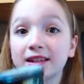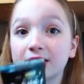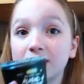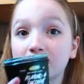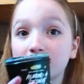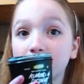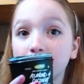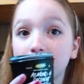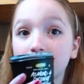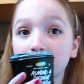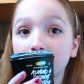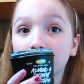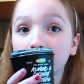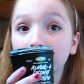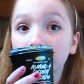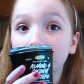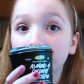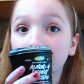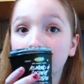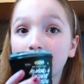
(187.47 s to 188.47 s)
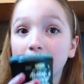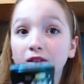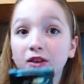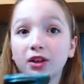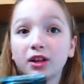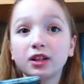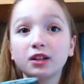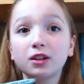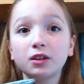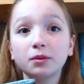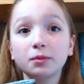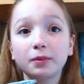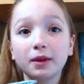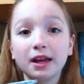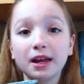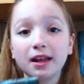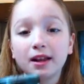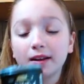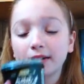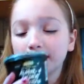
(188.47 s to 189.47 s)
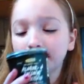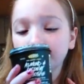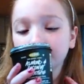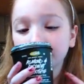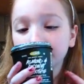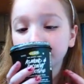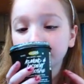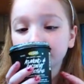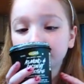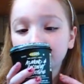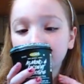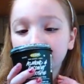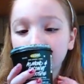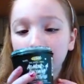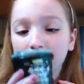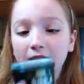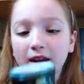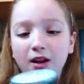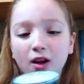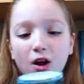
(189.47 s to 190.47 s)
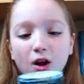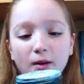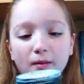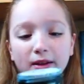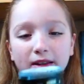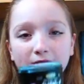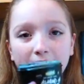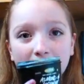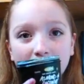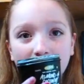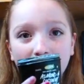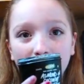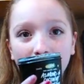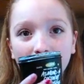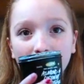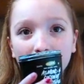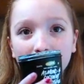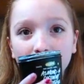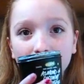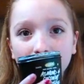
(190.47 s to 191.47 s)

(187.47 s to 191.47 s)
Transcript: It just smells a little bit like almond, I think,